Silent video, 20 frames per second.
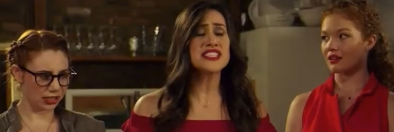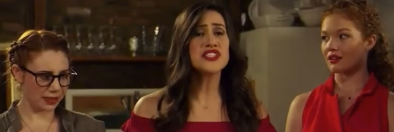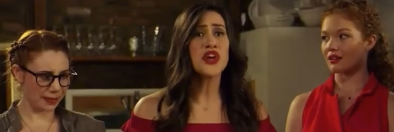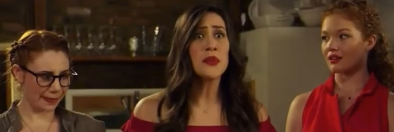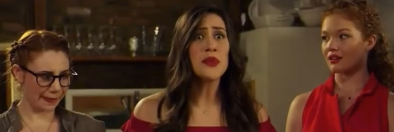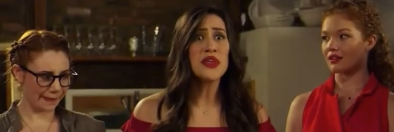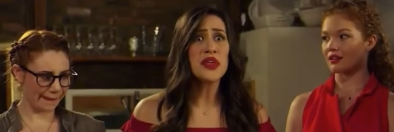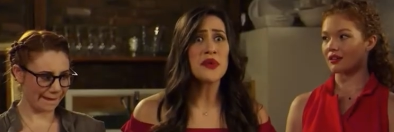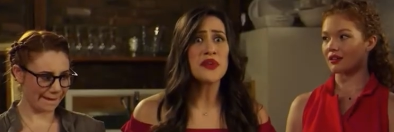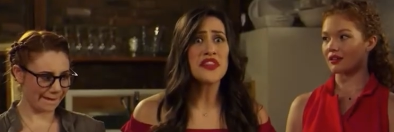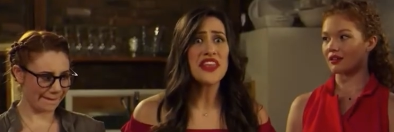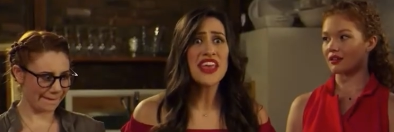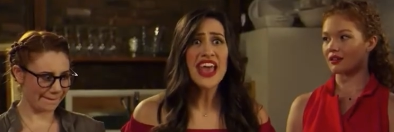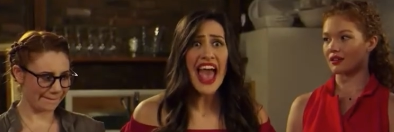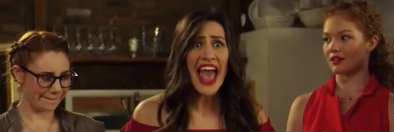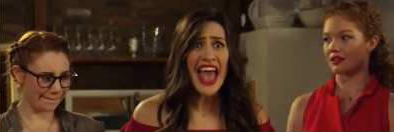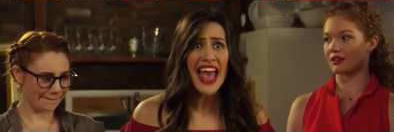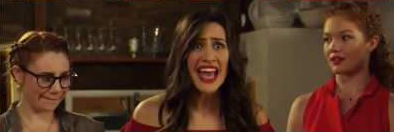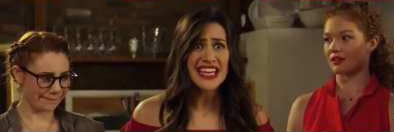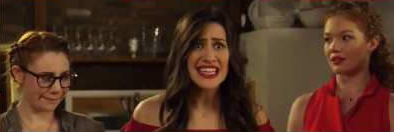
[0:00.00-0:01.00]
Speaker 1: He told me you were the
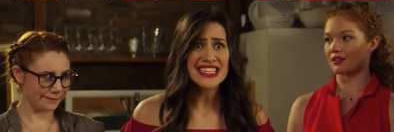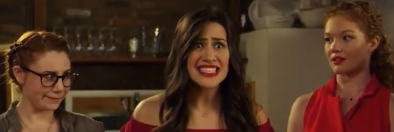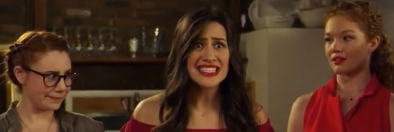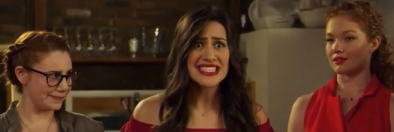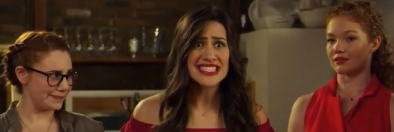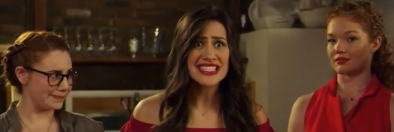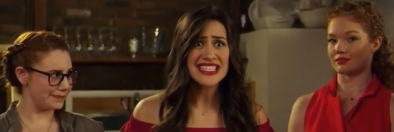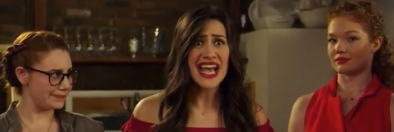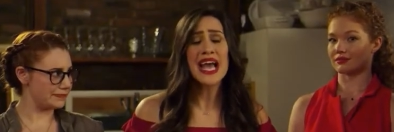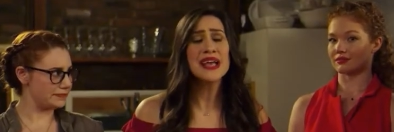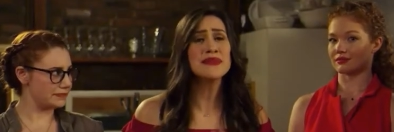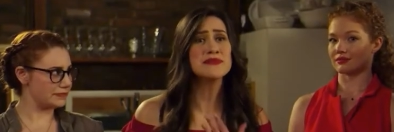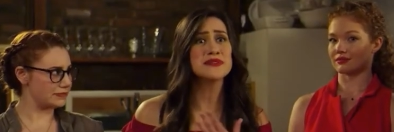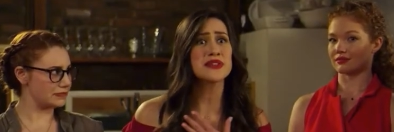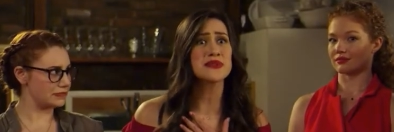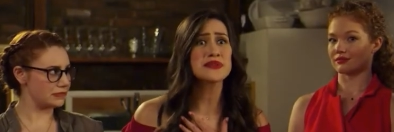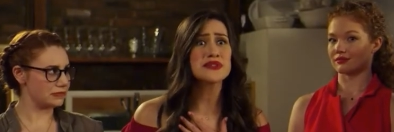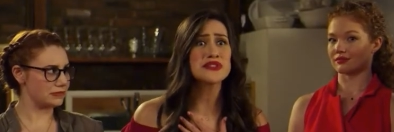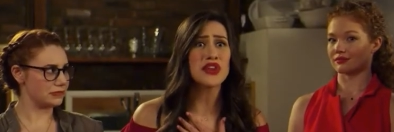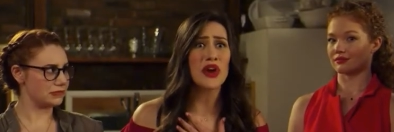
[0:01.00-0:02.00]
ex. I'm
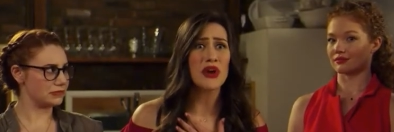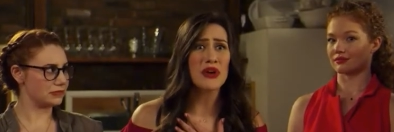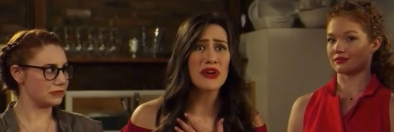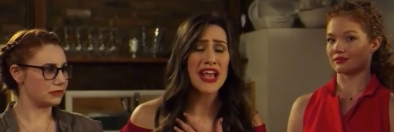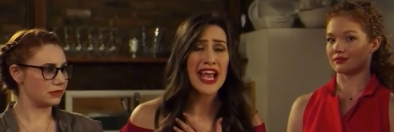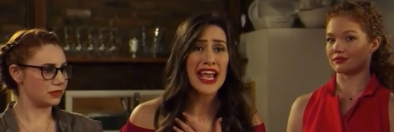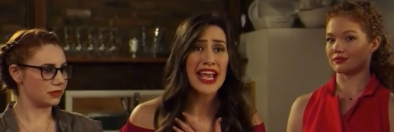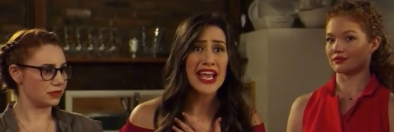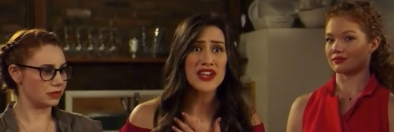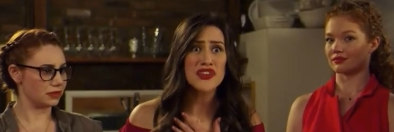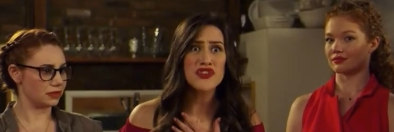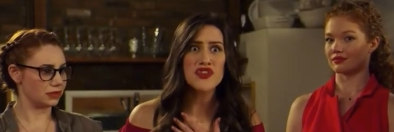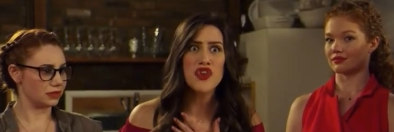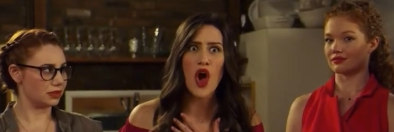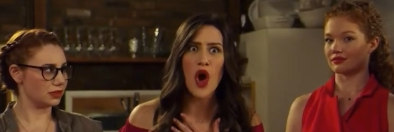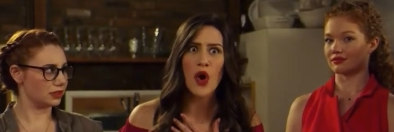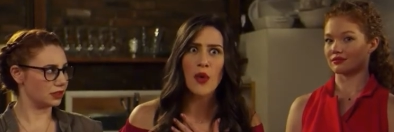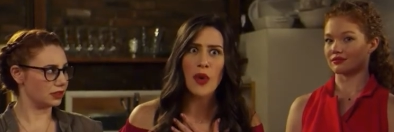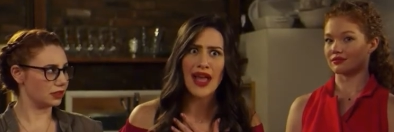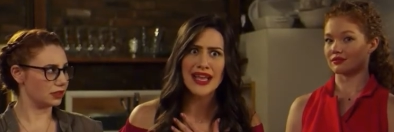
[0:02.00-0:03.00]
so sorry. I had
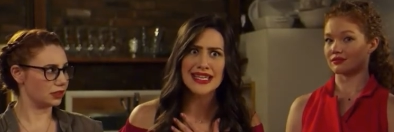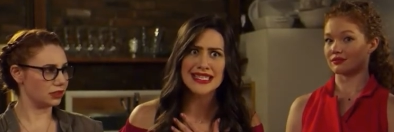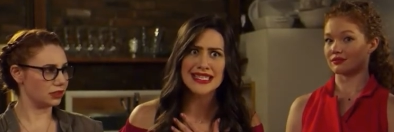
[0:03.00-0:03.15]
no